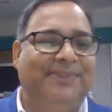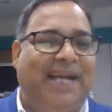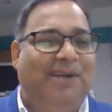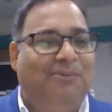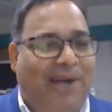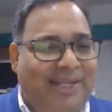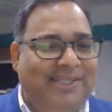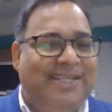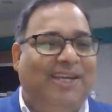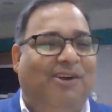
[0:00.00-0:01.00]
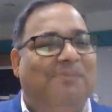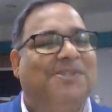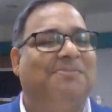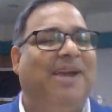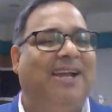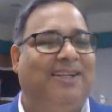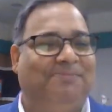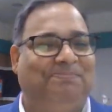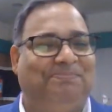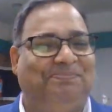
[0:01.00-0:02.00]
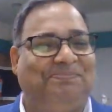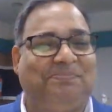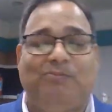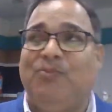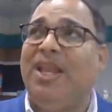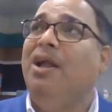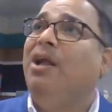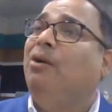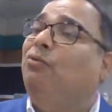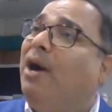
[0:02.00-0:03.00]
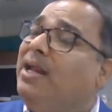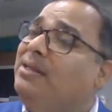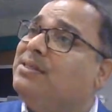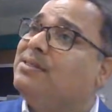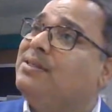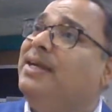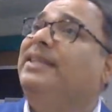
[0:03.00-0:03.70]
And once she comes back, once